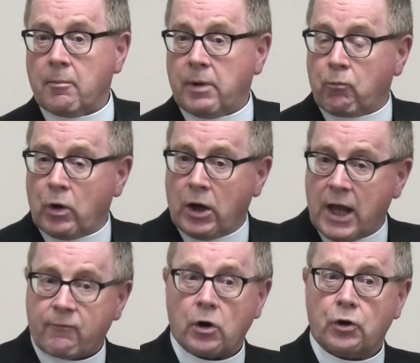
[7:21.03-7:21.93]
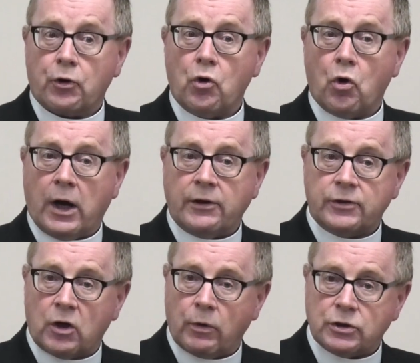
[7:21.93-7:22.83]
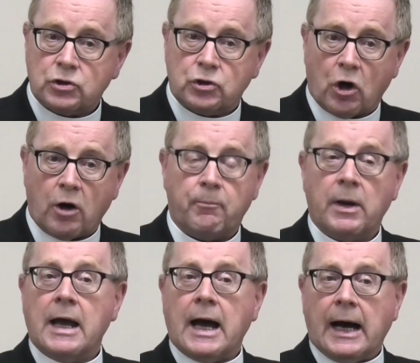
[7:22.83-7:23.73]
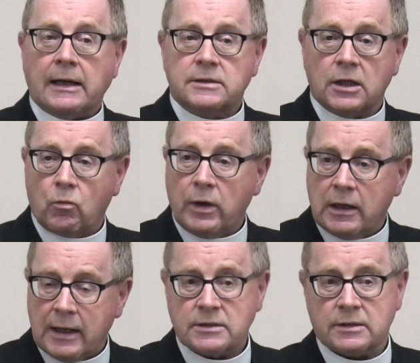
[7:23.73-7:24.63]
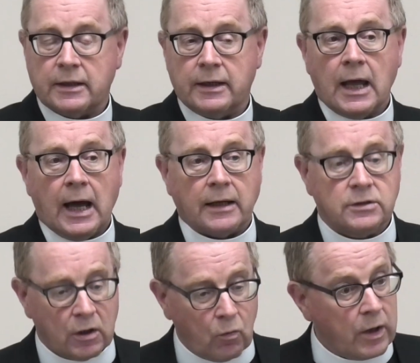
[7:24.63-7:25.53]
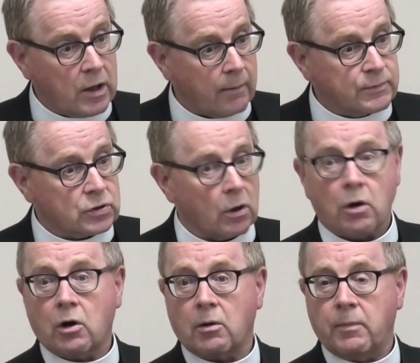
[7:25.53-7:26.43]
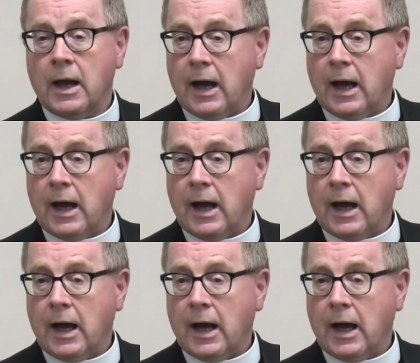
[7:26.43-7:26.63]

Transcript: But we'll never grow until we stop, until we listen, until we absorb,